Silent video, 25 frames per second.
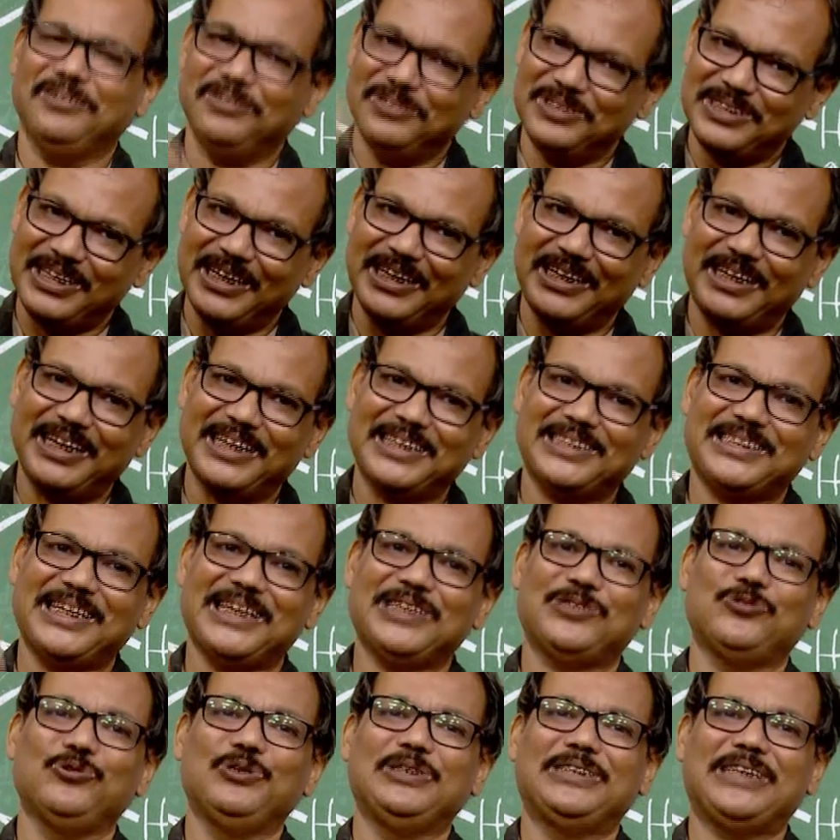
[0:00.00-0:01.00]

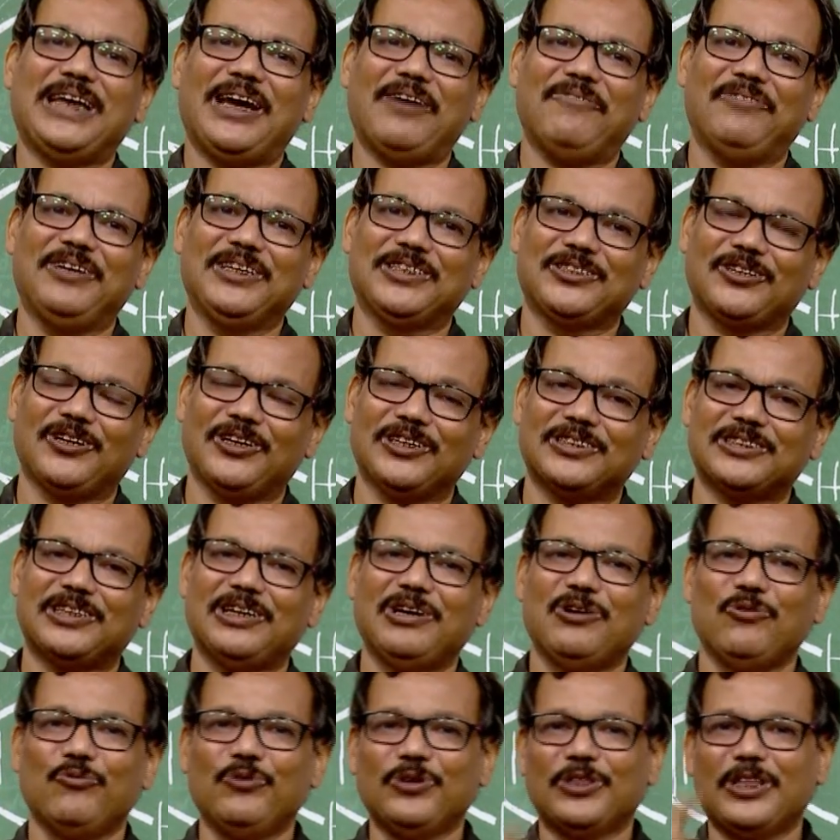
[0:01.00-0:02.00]
sentences which I have discussed,
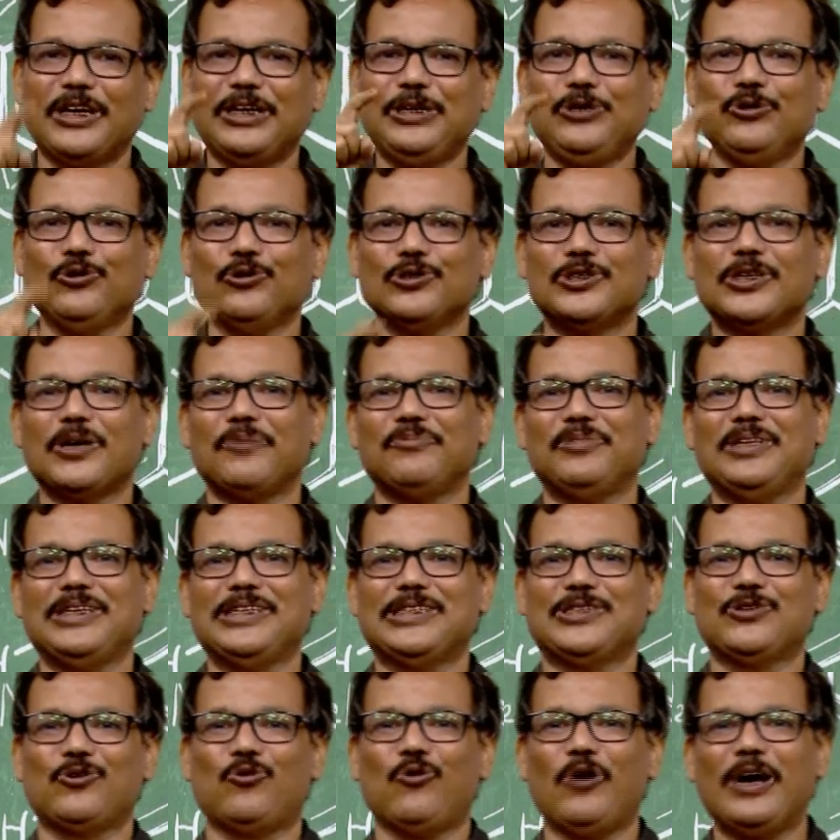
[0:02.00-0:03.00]
with the use of
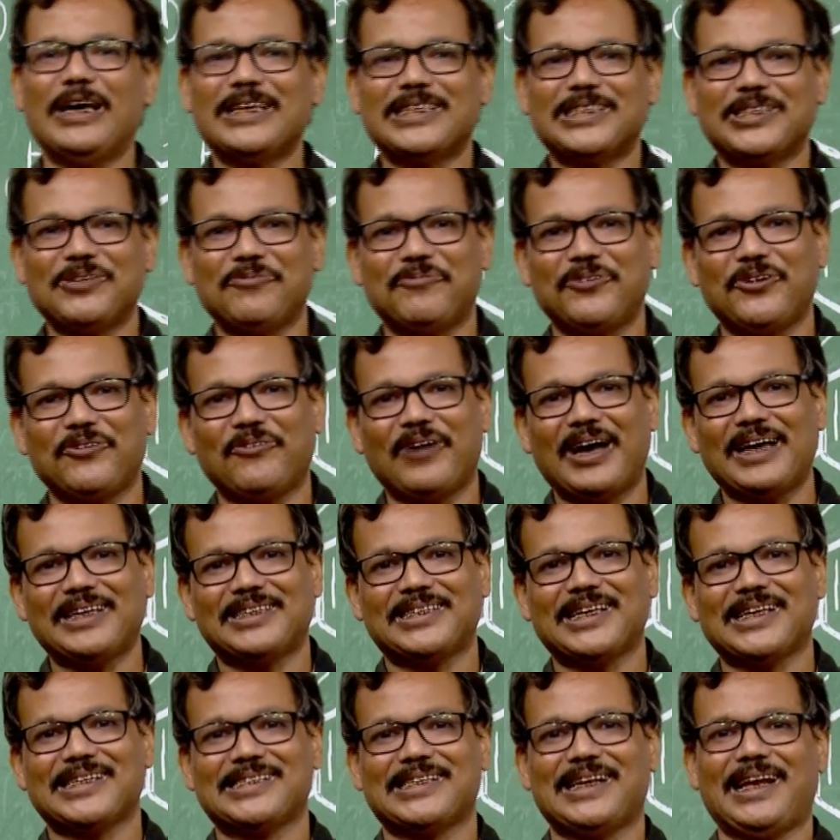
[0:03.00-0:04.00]
these cohesive
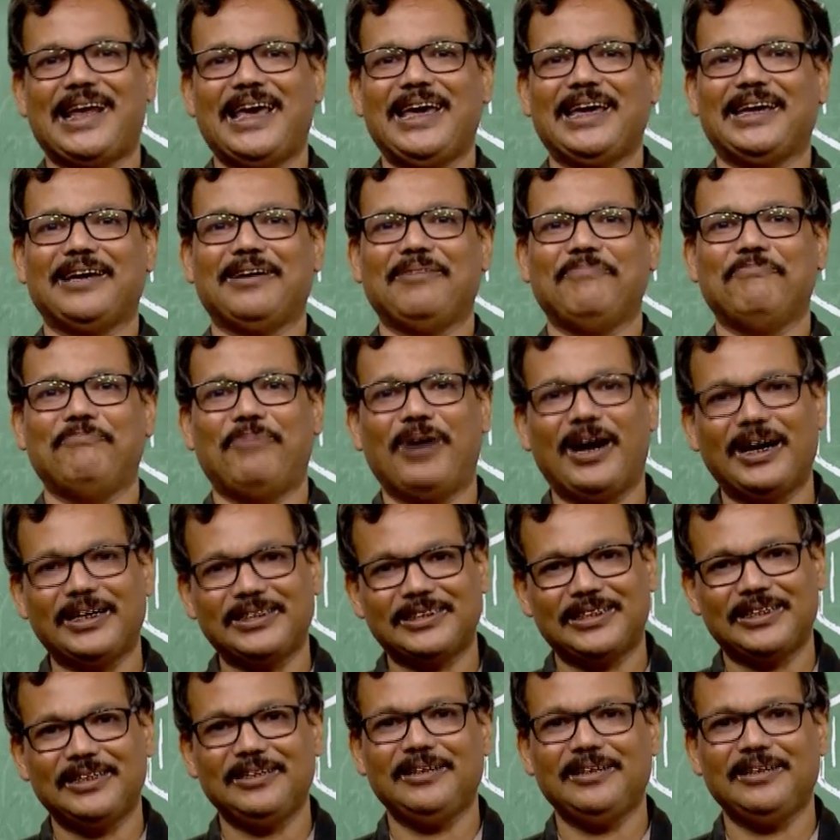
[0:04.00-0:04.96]
devices like but,